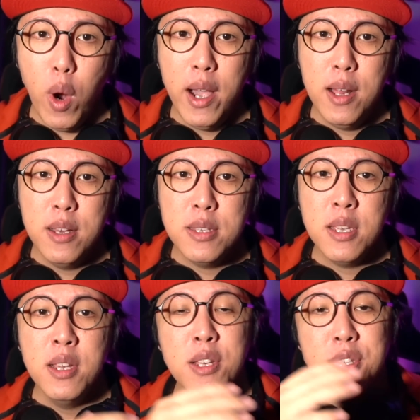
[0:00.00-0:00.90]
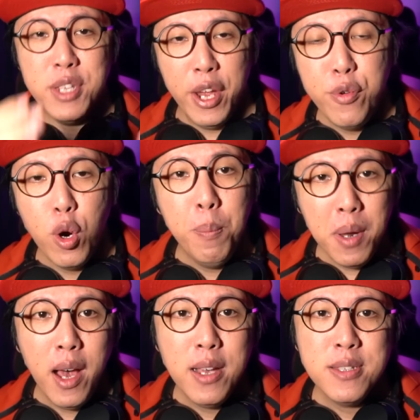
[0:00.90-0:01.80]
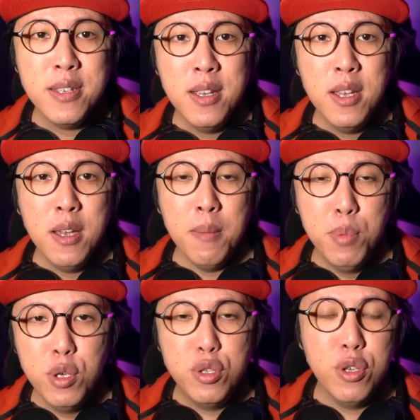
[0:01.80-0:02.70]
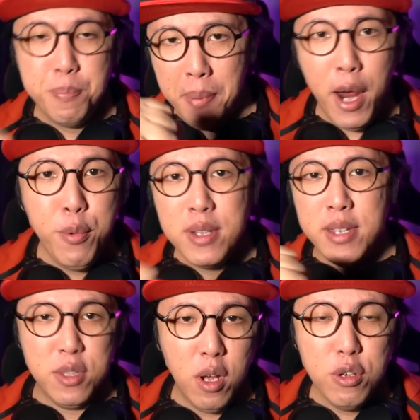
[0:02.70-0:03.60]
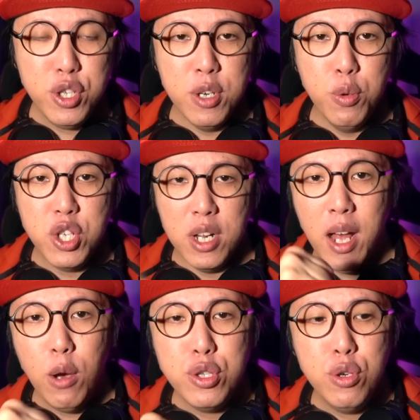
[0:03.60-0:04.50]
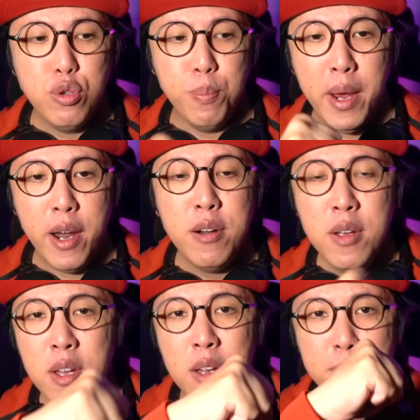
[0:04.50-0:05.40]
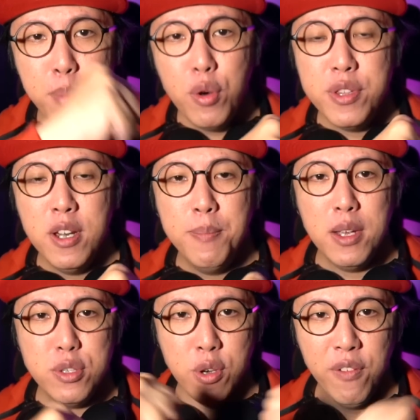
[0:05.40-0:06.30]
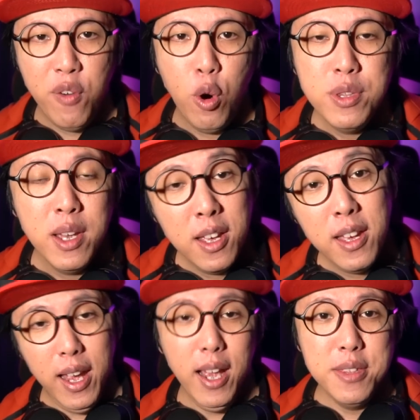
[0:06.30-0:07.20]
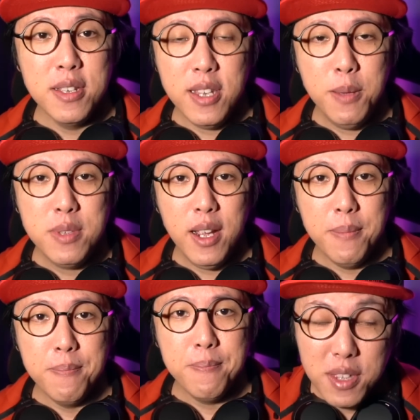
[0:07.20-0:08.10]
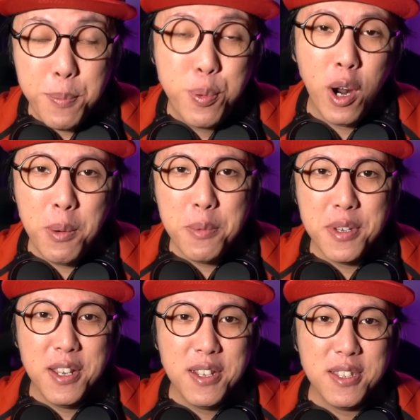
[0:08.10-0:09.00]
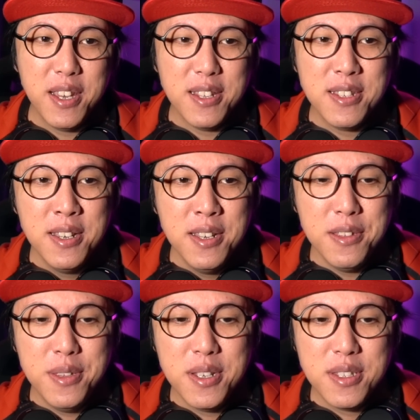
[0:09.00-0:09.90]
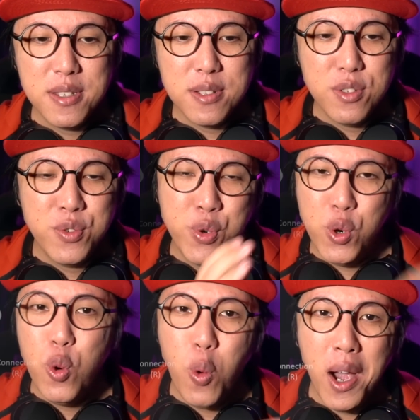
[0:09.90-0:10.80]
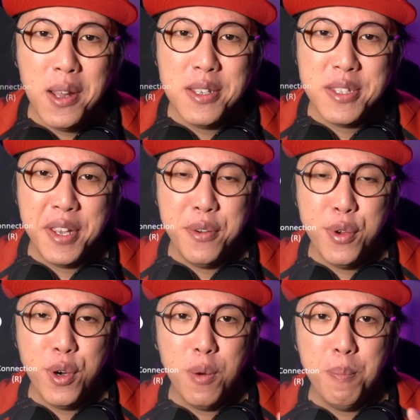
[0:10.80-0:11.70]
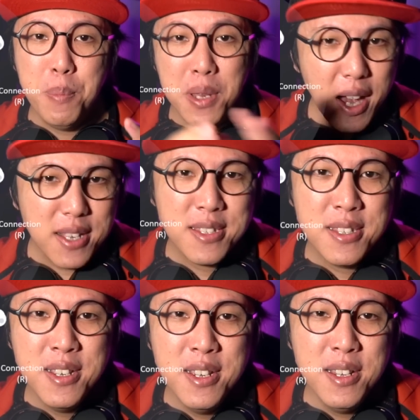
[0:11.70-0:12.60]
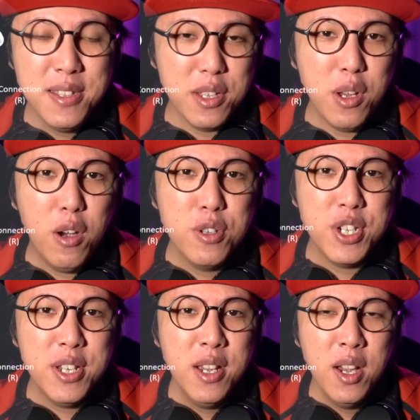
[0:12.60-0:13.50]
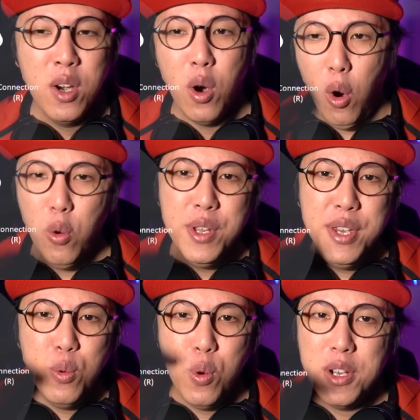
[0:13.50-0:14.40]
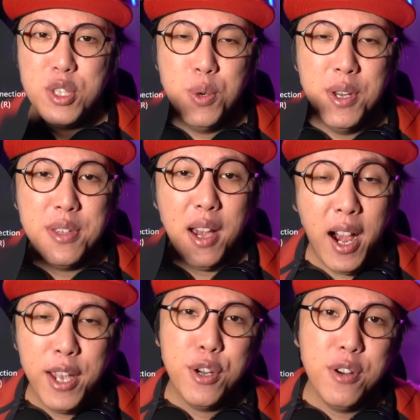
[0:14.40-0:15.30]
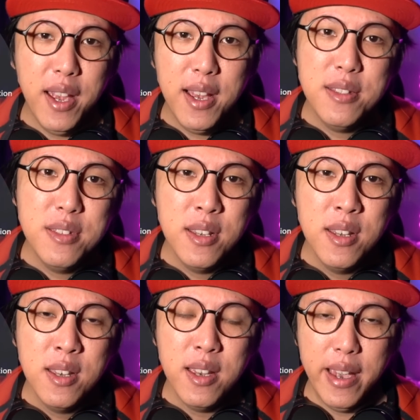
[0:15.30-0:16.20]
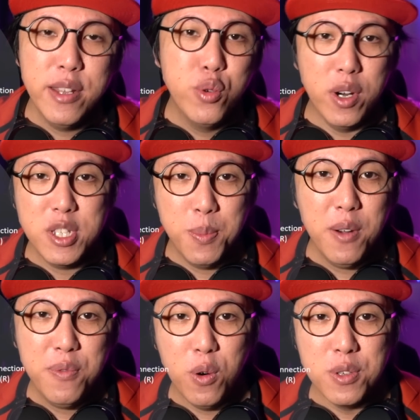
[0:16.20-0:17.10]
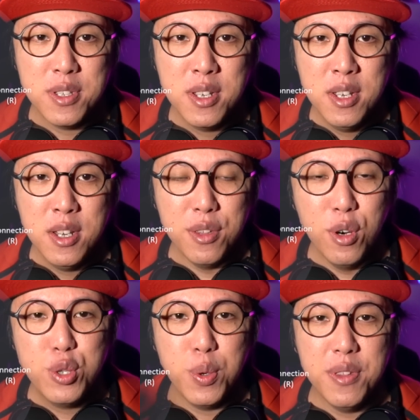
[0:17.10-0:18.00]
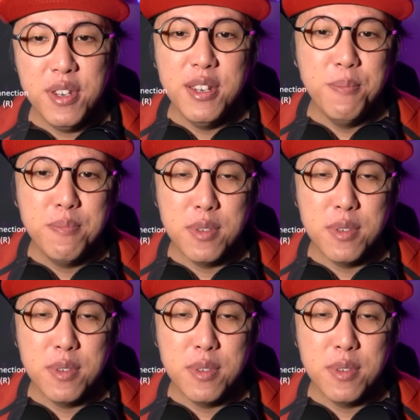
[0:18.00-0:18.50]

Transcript: Wireless Stereo Plus Bluetooth pairing technology, which allows you to pair both earbuds to your phone at the same time. The problem is that this True Wireless Stereo Plus technology only works with higher end Android smartphones, those with the